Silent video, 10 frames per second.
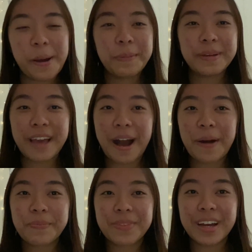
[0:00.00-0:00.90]
But
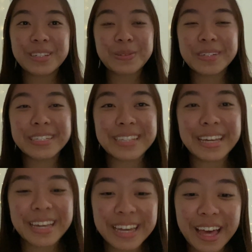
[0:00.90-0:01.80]
yeah, I just wanted to
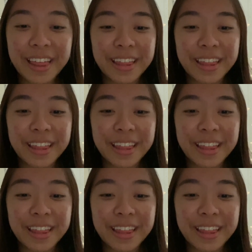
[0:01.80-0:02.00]
say